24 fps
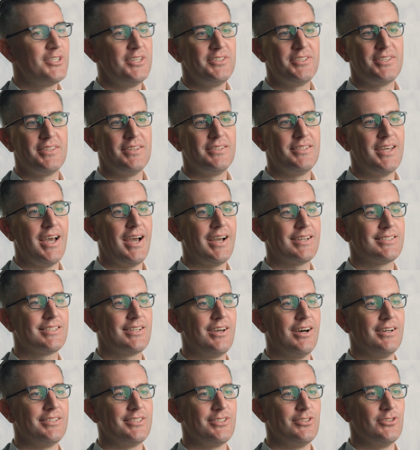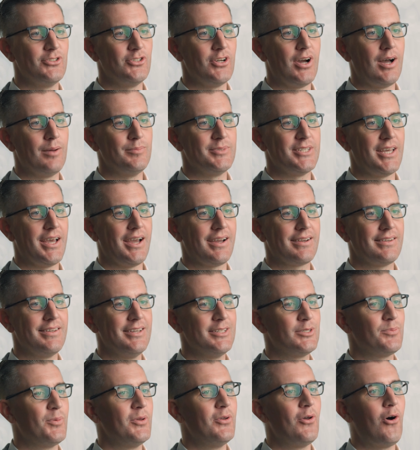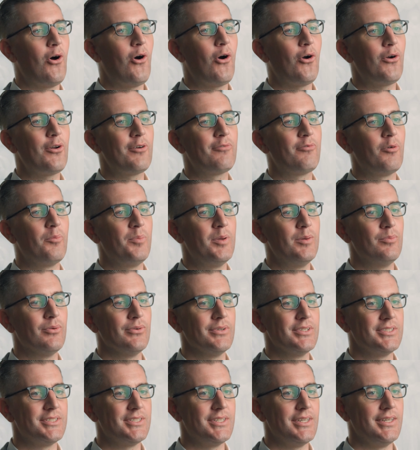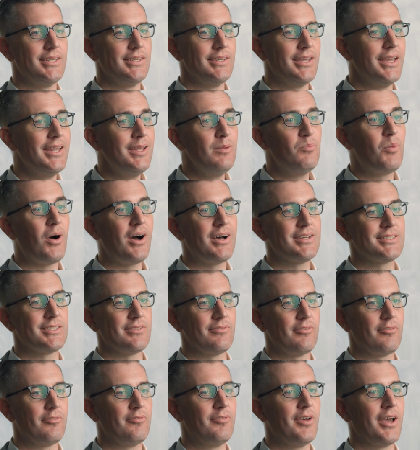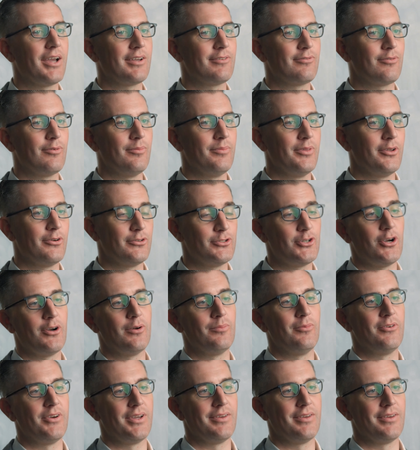since the Tax Cuts and Jobs Act, it's been harder for people to see any positive effect from their charitable